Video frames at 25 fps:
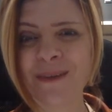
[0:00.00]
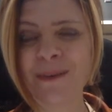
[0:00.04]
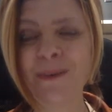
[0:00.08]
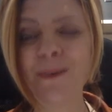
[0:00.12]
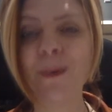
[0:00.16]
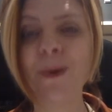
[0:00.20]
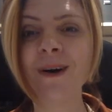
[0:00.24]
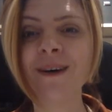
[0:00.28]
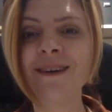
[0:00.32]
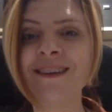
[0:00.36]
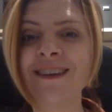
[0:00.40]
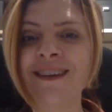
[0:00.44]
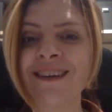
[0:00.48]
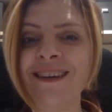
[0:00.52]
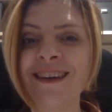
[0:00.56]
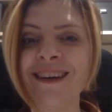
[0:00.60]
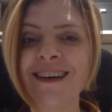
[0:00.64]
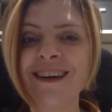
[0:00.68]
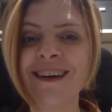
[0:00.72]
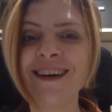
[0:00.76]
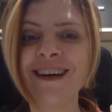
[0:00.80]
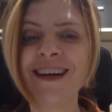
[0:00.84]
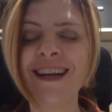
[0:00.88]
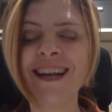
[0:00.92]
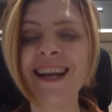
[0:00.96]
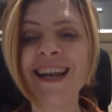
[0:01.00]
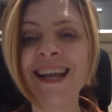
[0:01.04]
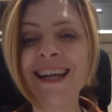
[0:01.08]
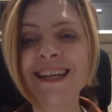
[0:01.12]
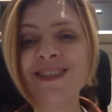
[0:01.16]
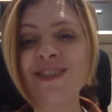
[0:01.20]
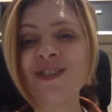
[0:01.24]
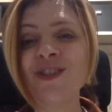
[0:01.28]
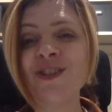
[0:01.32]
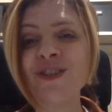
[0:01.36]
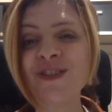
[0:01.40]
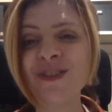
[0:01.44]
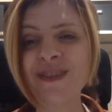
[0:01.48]
What
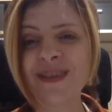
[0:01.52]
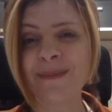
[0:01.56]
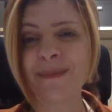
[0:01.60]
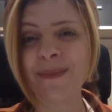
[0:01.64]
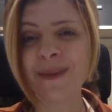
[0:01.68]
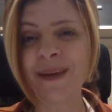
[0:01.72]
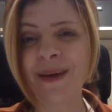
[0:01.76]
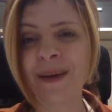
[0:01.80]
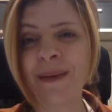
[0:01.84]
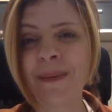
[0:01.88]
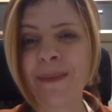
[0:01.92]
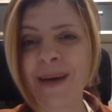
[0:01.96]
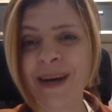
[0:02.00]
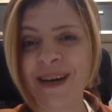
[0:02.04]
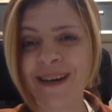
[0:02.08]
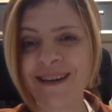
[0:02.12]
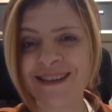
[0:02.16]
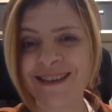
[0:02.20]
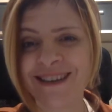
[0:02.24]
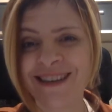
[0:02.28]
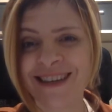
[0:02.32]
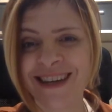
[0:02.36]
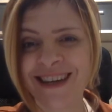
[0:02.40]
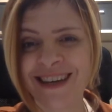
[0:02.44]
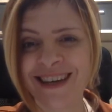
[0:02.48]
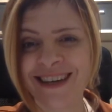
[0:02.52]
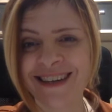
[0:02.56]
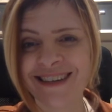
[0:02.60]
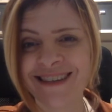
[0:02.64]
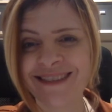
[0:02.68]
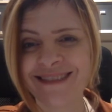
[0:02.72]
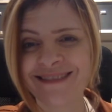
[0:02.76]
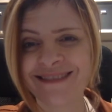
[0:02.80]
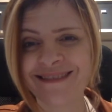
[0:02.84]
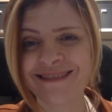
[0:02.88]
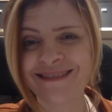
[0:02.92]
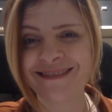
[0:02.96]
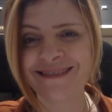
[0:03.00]
let's do something about
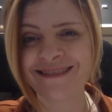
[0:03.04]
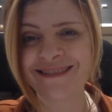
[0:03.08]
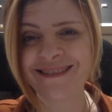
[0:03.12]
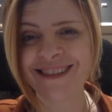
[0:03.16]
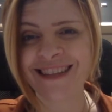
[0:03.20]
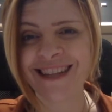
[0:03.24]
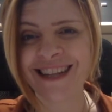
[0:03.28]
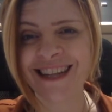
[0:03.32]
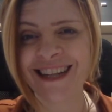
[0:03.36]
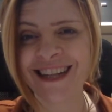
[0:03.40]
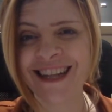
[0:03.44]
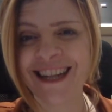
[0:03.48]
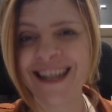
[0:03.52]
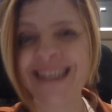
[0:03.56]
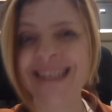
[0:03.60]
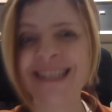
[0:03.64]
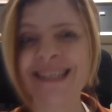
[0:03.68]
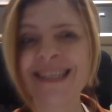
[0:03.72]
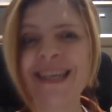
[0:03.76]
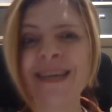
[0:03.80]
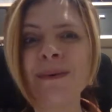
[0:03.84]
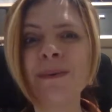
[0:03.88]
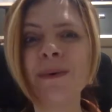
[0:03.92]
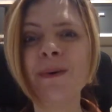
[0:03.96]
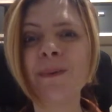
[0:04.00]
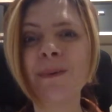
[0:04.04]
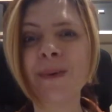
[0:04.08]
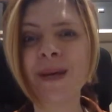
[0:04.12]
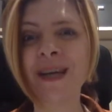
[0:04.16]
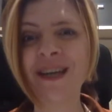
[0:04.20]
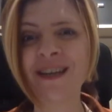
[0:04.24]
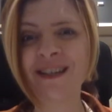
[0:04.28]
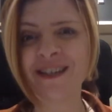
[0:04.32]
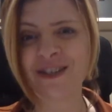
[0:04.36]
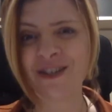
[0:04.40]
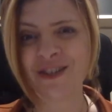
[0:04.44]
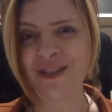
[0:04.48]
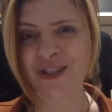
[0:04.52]
that. Let's see what we
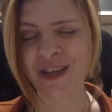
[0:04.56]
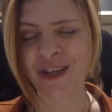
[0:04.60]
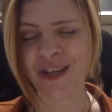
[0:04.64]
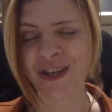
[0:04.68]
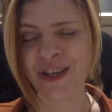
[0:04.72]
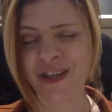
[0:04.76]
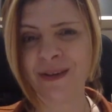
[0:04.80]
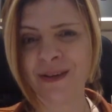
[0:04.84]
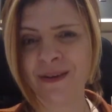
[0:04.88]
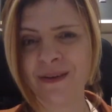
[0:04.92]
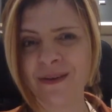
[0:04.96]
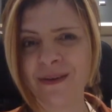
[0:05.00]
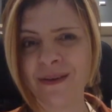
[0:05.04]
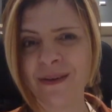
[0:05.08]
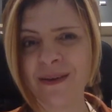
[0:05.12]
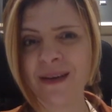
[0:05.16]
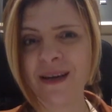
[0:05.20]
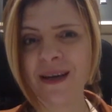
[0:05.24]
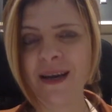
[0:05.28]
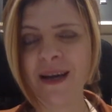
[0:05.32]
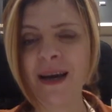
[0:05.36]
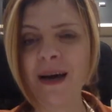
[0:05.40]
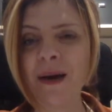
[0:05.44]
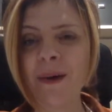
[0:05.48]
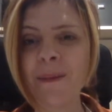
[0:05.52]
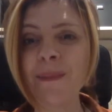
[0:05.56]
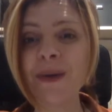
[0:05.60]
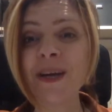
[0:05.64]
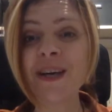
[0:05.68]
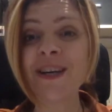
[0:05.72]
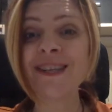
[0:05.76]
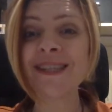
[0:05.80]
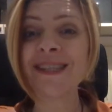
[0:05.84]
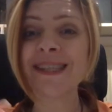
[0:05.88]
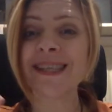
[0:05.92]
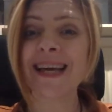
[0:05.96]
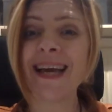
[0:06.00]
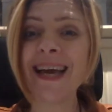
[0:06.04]
can do.
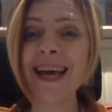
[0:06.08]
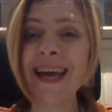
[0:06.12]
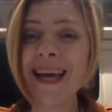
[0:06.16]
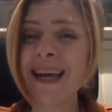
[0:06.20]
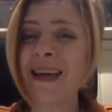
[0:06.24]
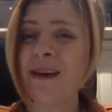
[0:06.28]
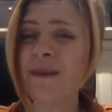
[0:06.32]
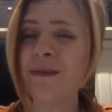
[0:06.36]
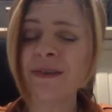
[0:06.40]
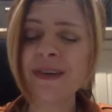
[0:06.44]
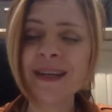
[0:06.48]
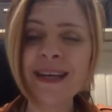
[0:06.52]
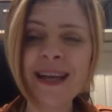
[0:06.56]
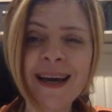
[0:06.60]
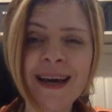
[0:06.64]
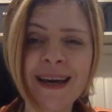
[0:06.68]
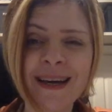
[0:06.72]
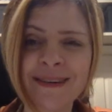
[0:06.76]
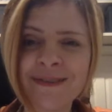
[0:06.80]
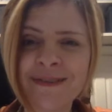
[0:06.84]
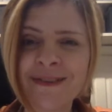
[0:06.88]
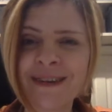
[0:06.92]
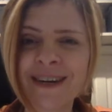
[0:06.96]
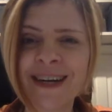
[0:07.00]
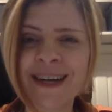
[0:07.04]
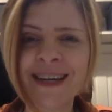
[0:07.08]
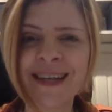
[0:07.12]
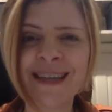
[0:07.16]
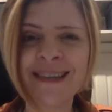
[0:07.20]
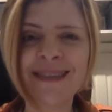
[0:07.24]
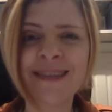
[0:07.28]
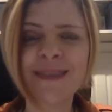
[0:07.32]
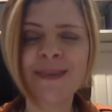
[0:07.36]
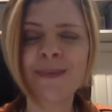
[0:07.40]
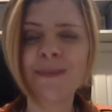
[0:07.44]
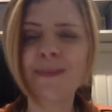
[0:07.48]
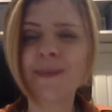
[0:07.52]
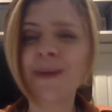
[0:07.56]
Because even if, right,
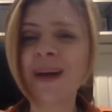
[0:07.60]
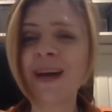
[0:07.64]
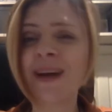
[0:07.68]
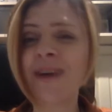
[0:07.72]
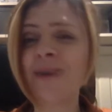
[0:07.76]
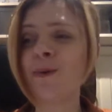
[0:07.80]
the kind